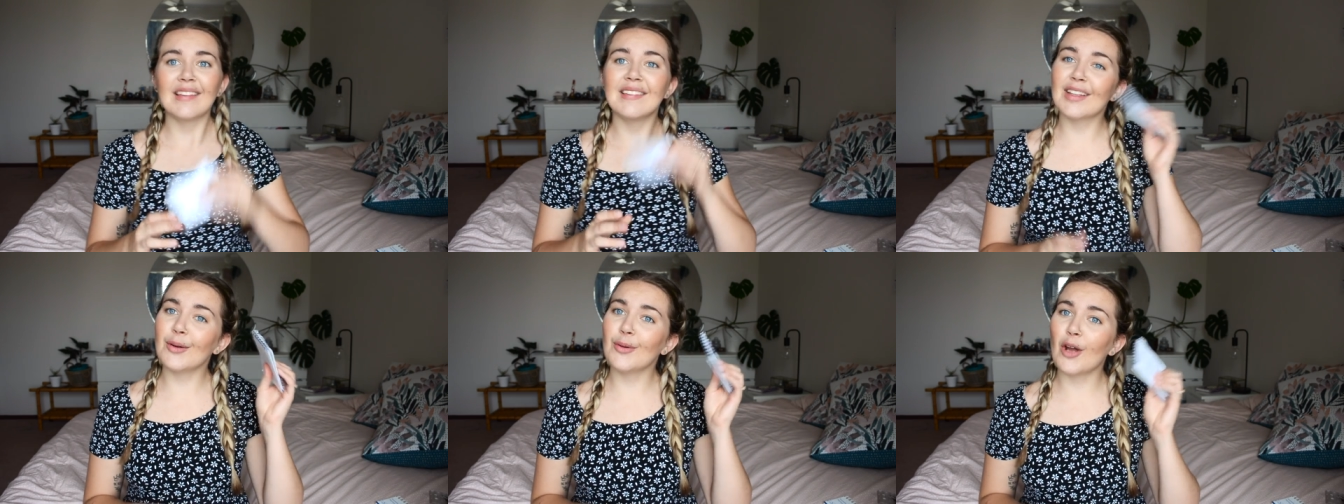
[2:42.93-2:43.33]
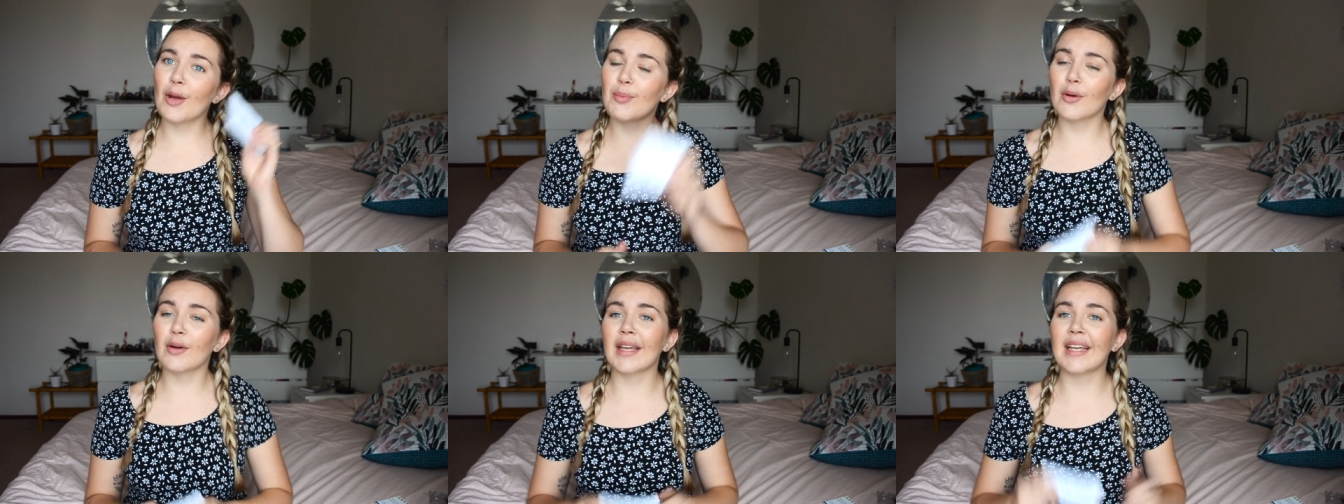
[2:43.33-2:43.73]
little
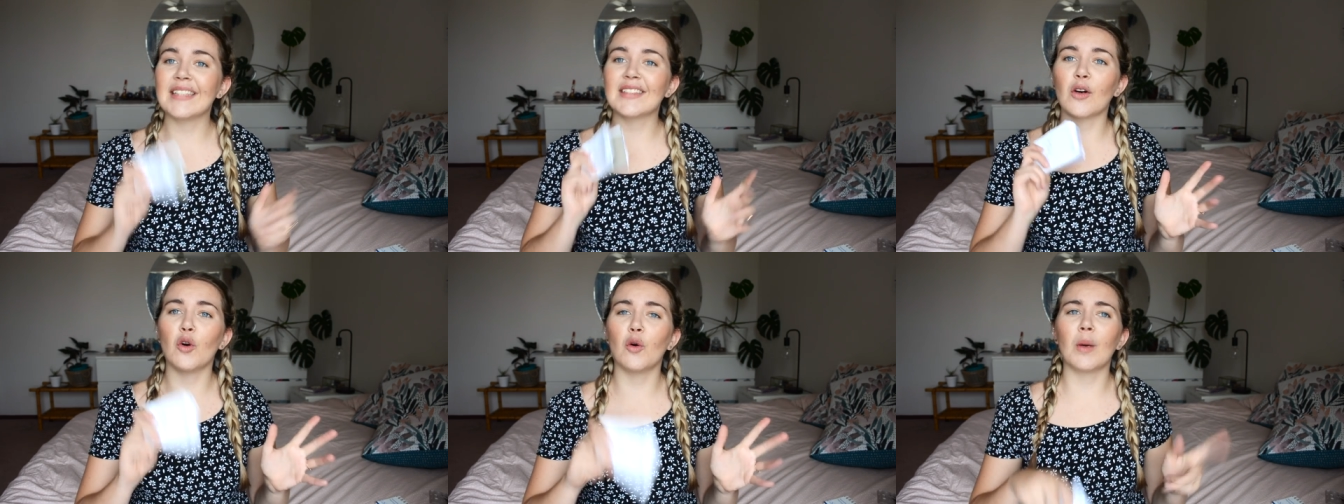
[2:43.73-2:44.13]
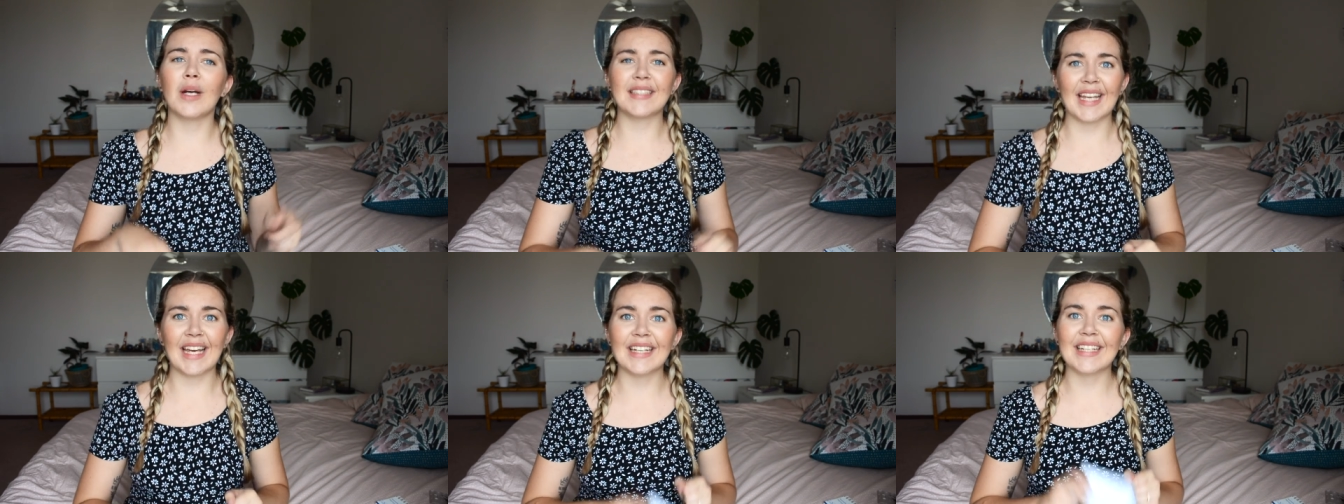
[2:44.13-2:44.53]
notebook is
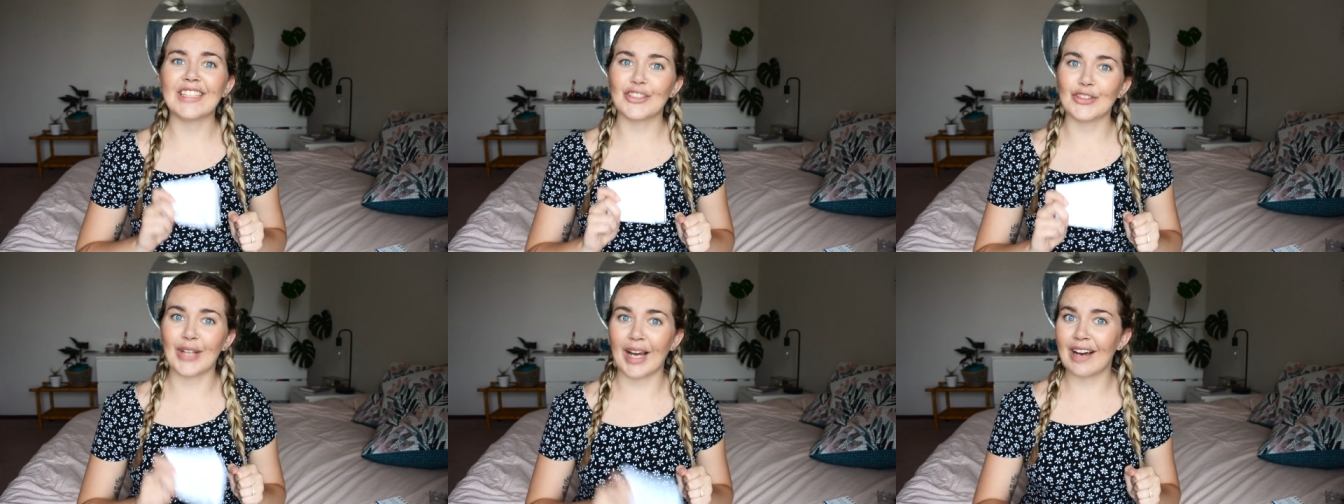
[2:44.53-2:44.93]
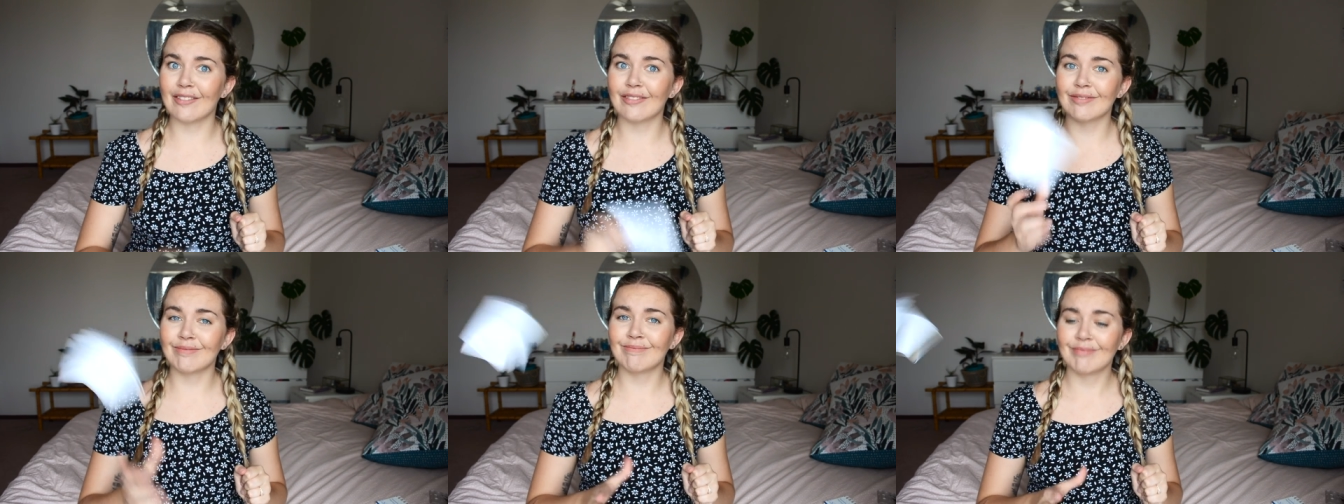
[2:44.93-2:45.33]
always handy to have.